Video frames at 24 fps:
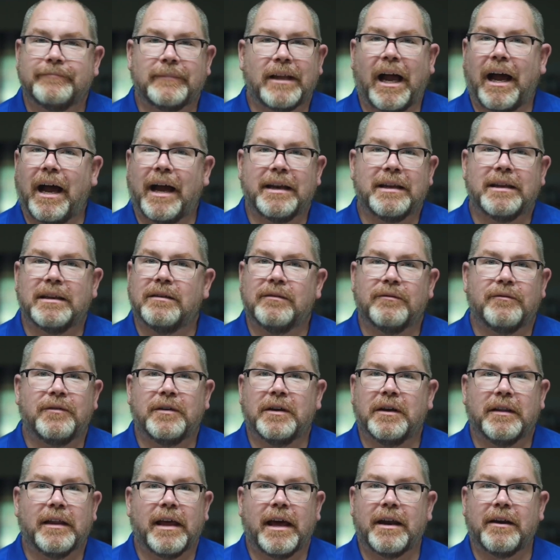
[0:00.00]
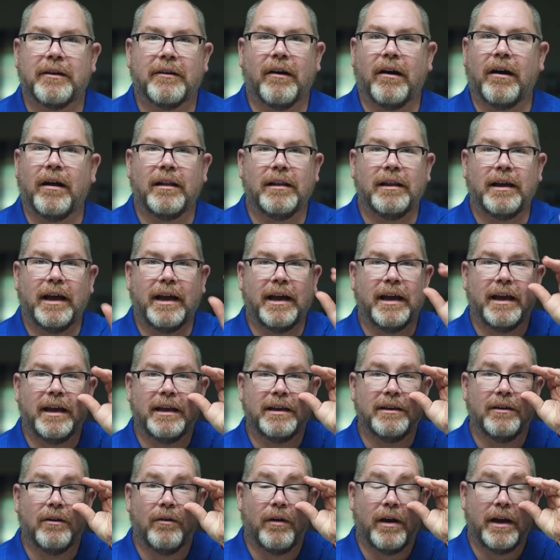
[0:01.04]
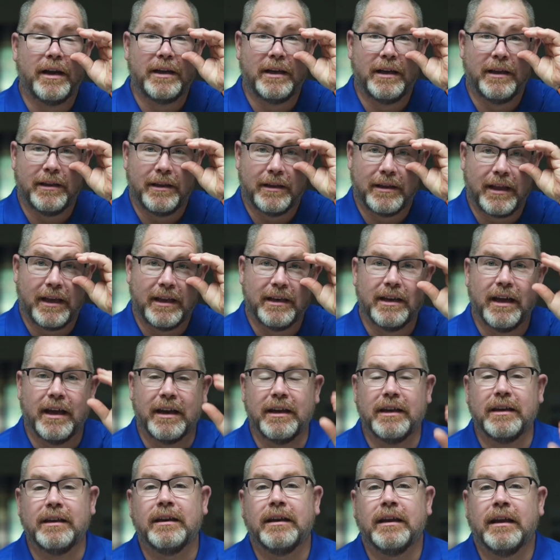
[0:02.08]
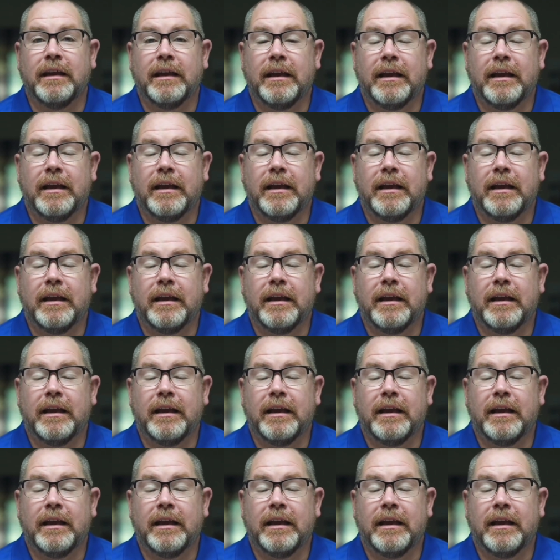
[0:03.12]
I didn't feel that at all. I had no idea that they'd done it,